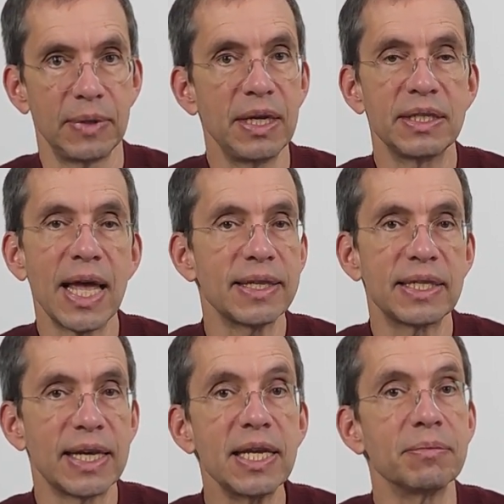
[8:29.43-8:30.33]
Is that
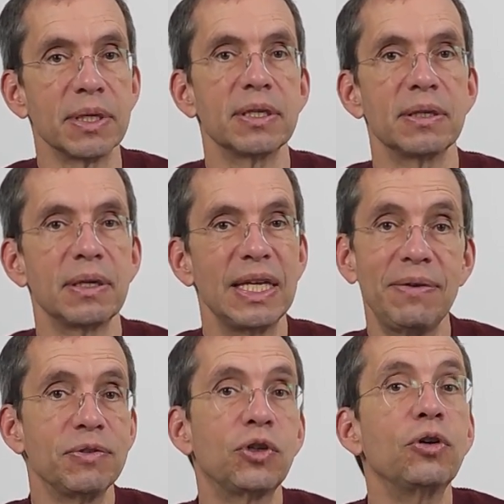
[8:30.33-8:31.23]
statement
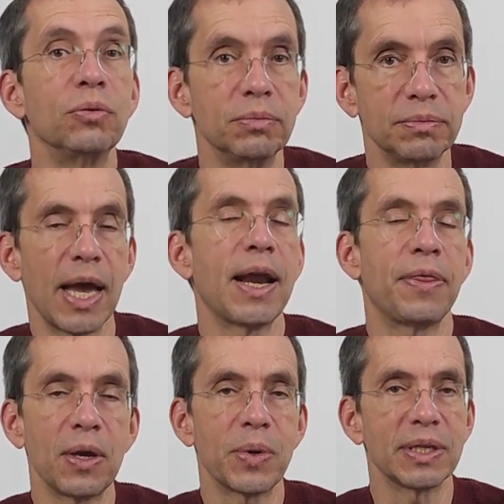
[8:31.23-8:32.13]
even true? And I
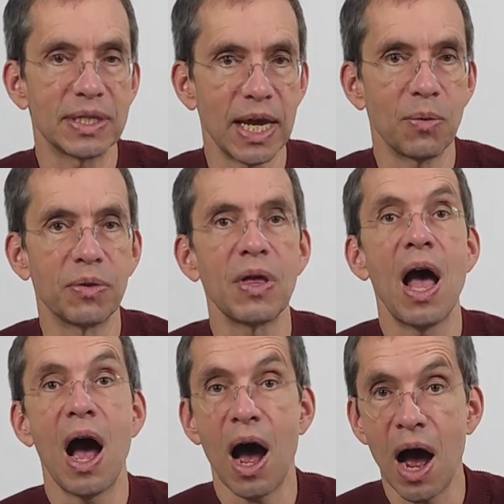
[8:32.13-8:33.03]
think we can say with
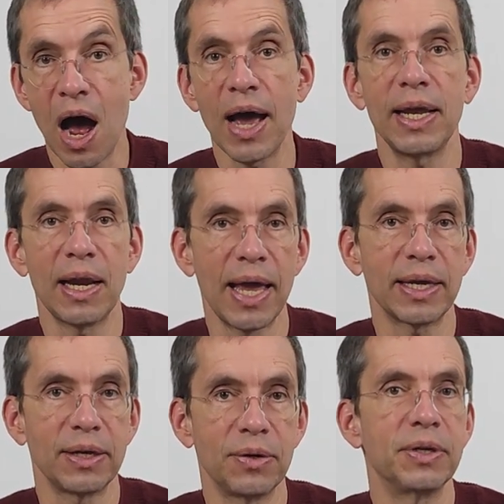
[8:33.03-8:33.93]
high
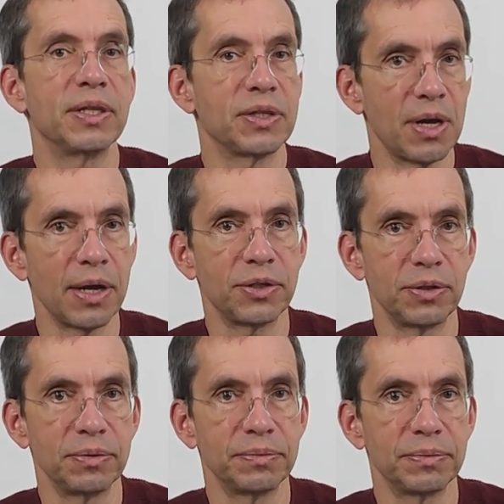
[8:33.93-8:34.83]
likelihood it's not true.